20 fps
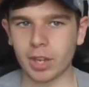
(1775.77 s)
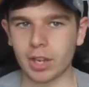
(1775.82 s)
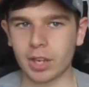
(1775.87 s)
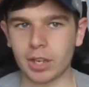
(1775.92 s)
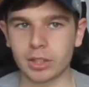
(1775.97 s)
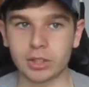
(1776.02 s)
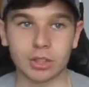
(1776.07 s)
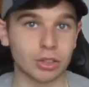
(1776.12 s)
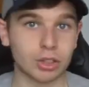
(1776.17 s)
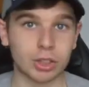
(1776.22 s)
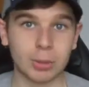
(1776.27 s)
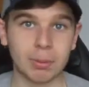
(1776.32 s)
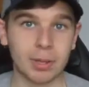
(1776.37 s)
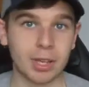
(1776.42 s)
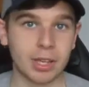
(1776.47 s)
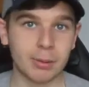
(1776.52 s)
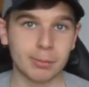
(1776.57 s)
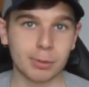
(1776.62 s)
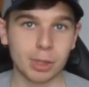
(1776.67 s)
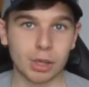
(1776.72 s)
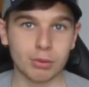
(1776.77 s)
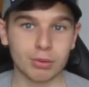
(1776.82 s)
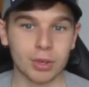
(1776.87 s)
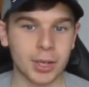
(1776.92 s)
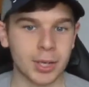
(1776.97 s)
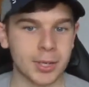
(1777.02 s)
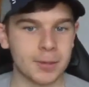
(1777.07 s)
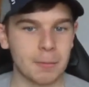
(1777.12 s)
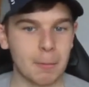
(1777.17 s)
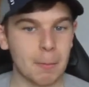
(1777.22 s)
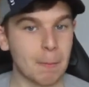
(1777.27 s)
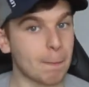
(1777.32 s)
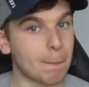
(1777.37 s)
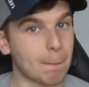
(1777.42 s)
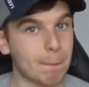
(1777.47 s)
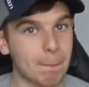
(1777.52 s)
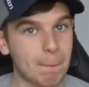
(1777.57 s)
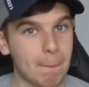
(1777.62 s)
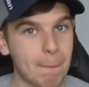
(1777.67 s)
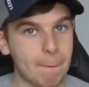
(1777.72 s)
as long as you pay your money right,
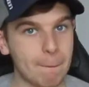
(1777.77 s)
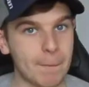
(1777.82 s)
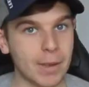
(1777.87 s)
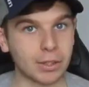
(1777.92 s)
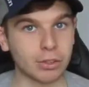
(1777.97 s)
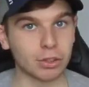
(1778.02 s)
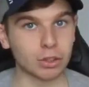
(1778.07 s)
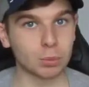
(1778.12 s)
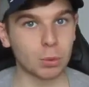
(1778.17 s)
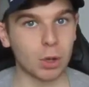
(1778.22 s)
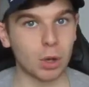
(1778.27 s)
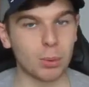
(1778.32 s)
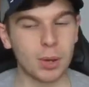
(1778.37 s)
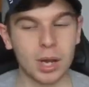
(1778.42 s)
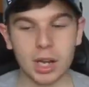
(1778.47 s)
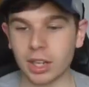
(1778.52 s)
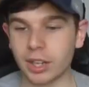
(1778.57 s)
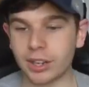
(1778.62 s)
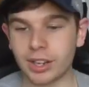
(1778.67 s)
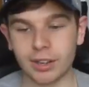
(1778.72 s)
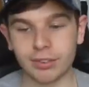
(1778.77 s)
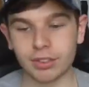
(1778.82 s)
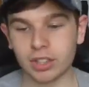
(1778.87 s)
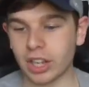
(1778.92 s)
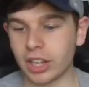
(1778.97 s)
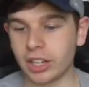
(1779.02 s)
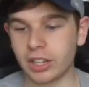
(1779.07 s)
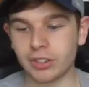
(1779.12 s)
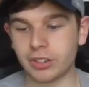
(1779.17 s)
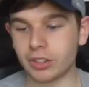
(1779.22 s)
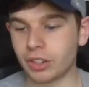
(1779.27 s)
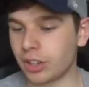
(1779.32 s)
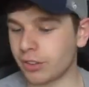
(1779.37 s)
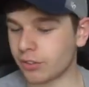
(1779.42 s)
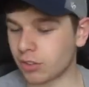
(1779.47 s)
it does work well, and they've clearly done it.